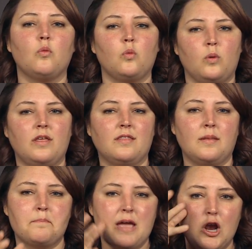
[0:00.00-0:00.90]

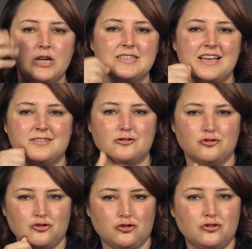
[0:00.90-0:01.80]

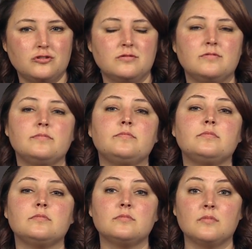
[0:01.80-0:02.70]
I've got
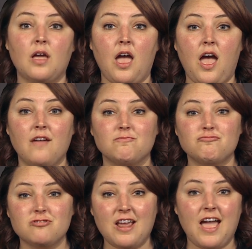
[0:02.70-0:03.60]
tags, and tags are
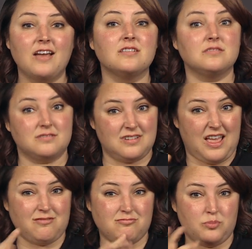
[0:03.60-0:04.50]
important. I'll talk
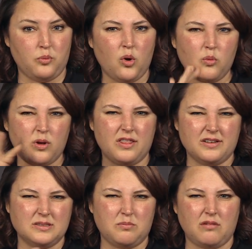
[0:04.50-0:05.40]
about them in a minute.
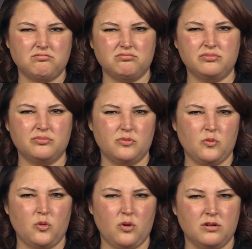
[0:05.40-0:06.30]
And I've
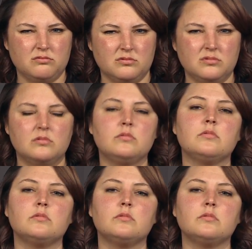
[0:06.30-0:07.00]
got comments.